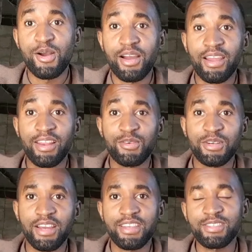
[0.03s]
Hello
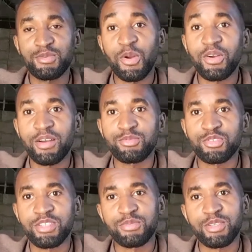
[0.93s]
guys, welcome to
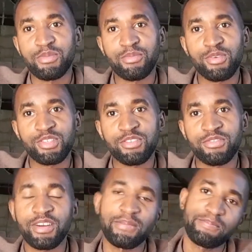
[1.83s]
Simchimba Poultry
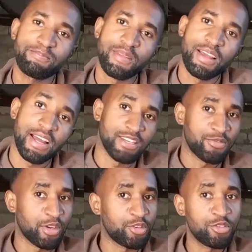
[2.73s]
Farm, and
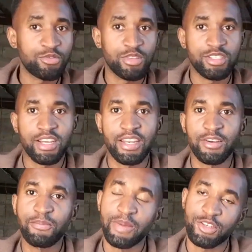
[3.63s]
if you're new to the
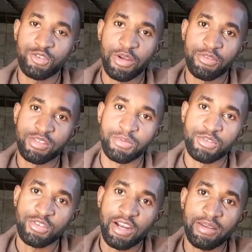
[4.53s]
channel, make sure you
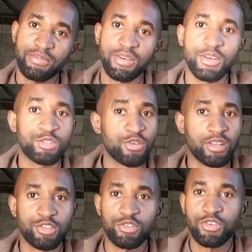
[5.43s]
subscribe so
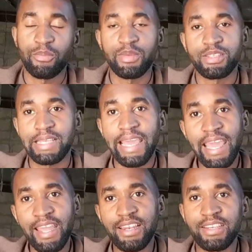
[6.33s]
that you don't miss
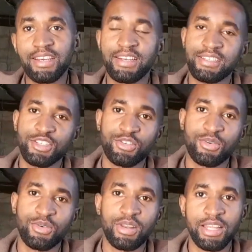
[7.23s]
any
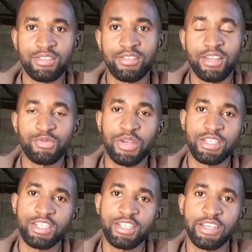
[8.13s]
essential lesson that we are
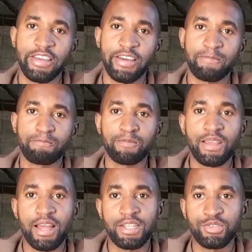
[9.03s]
teaching here.
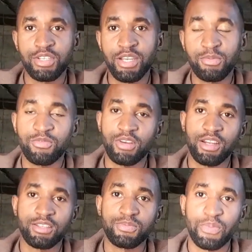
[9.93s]
And today we've got
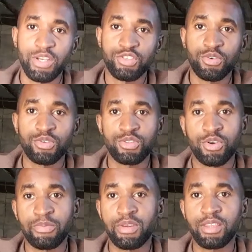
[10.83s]
a special
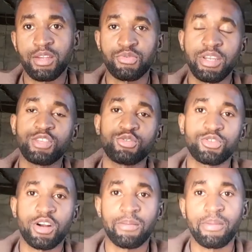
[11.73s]
topic that we need to
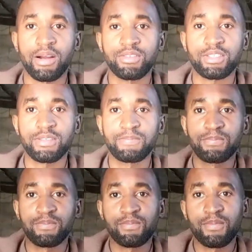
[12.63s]
talk about.
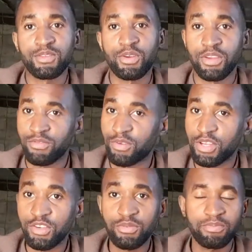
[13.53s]
So if you are
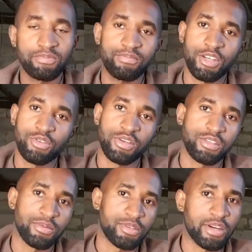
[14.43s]
new, make sure you
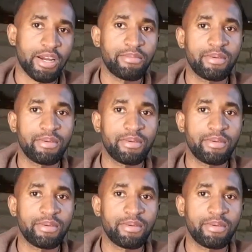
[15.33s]
subscribe.